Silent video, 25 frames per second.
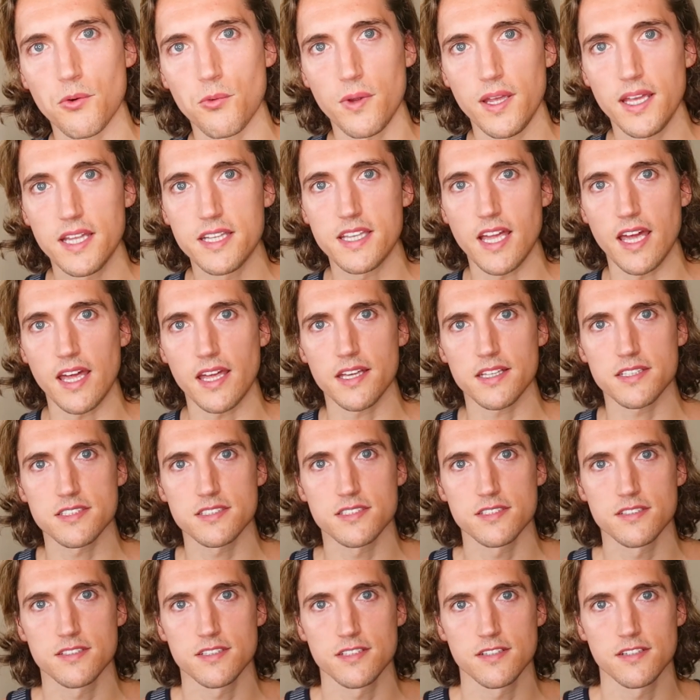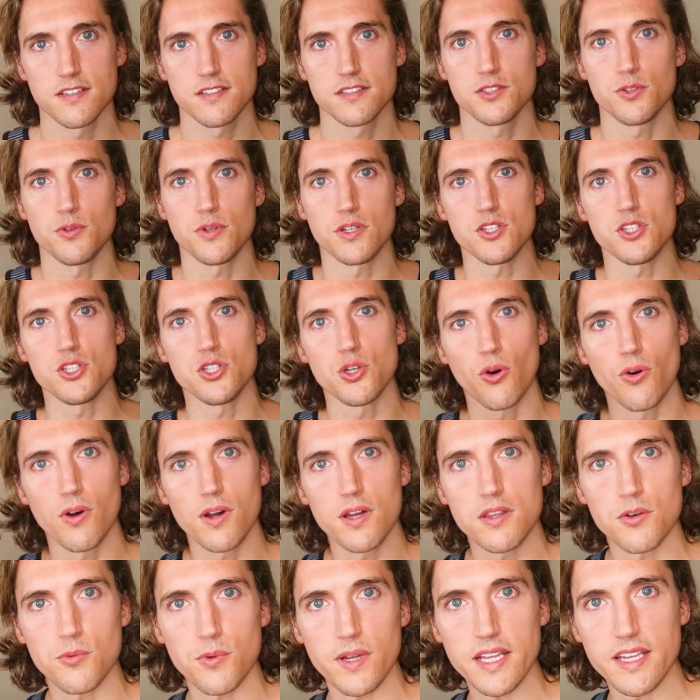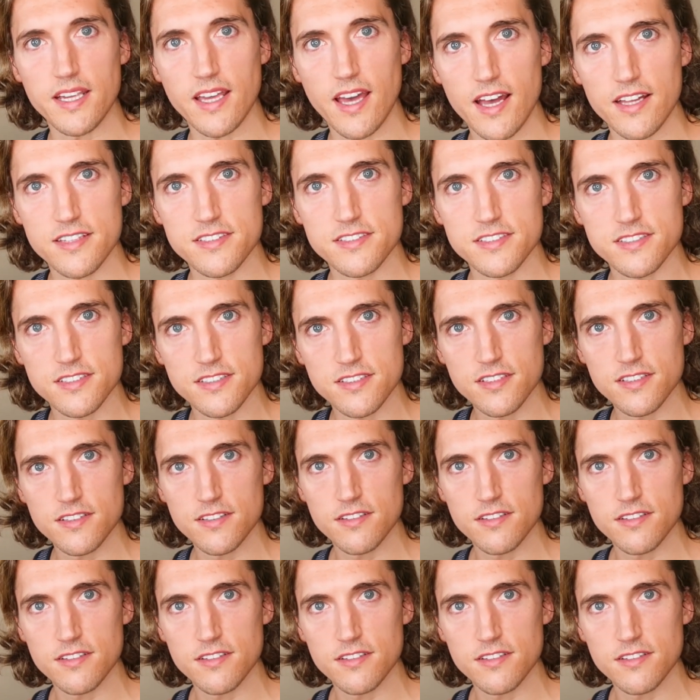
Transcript: weekdays to enjoy the weekends.